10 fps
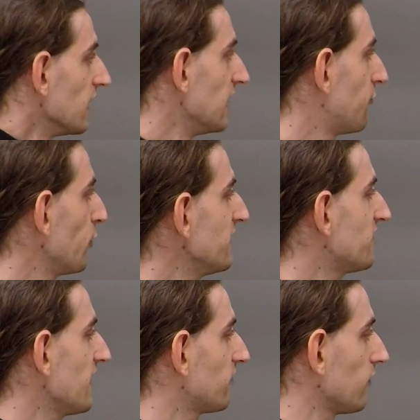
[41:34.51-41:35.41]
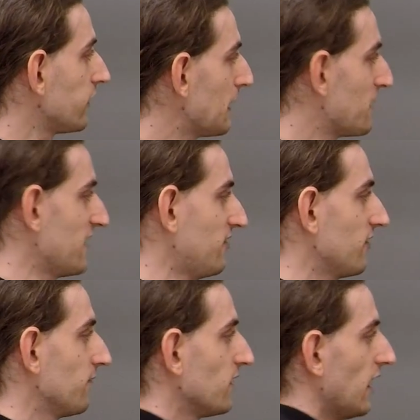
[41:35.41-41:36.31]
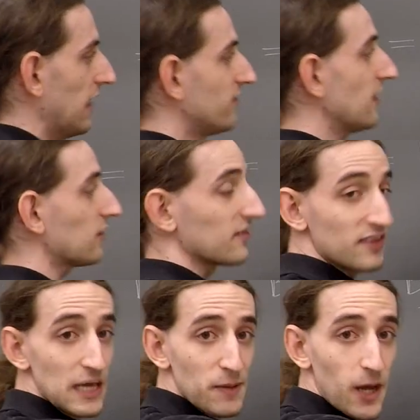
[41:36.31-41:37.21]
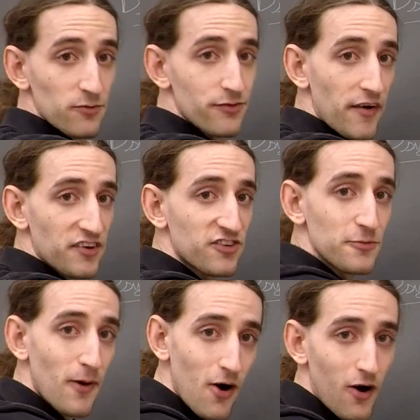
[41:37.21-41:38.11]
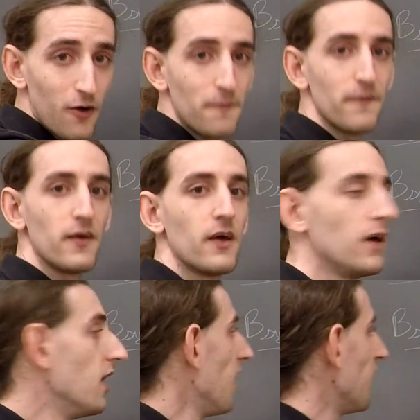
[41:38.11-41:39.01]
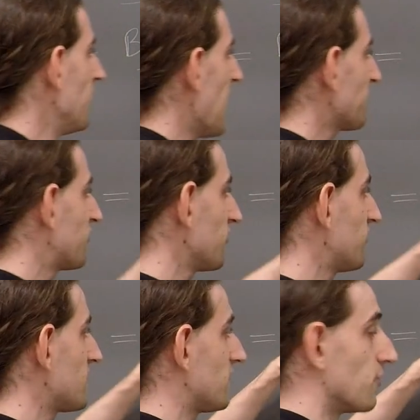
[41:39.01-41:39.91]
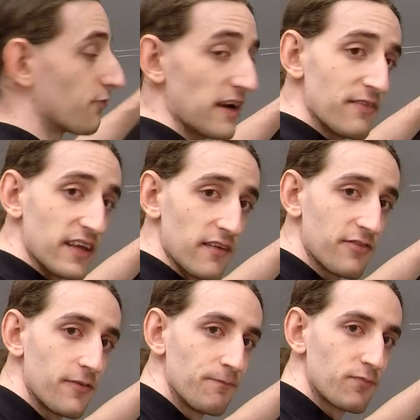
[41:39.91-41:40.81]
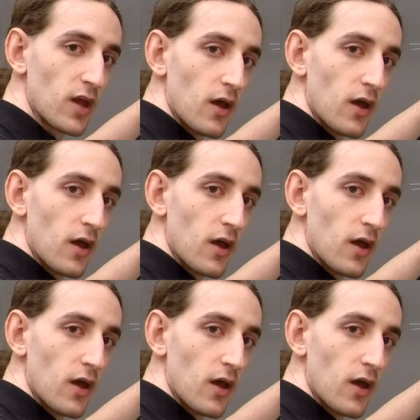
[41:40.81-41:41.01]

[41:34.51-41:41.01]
If we take the limit as delta t becomes very small, then that's just the derivative